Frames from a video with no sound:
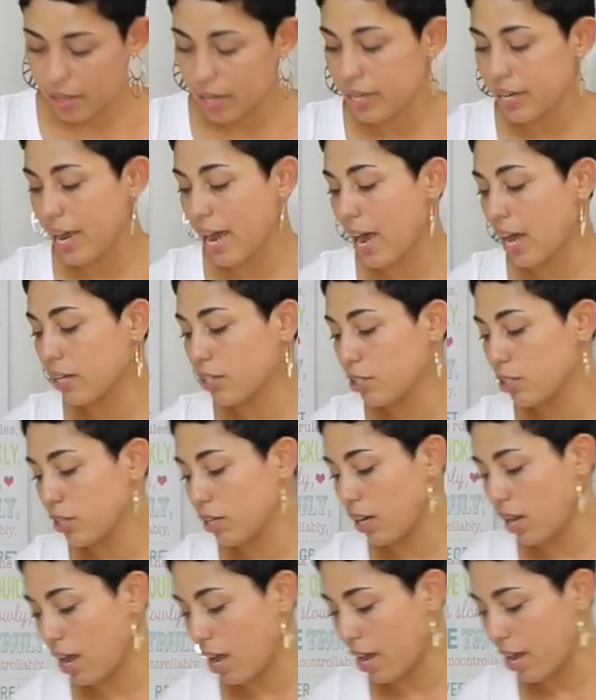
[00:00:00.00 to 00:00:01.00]
the
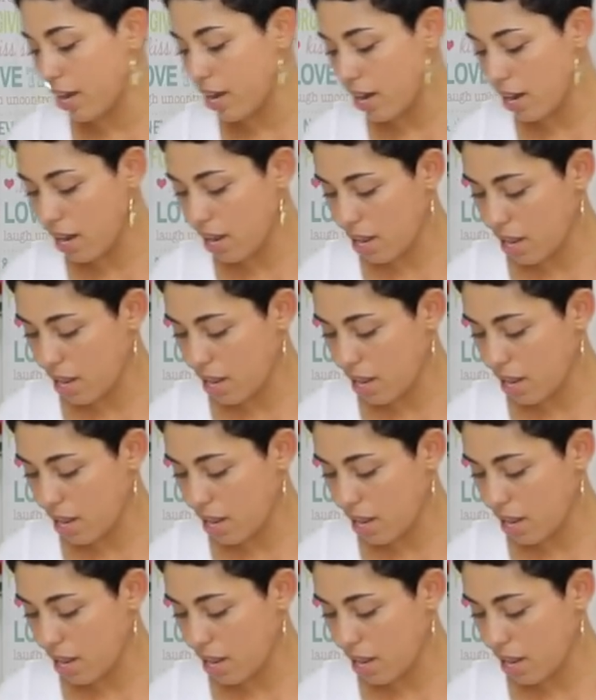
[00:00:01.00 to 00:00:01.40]
dashed line.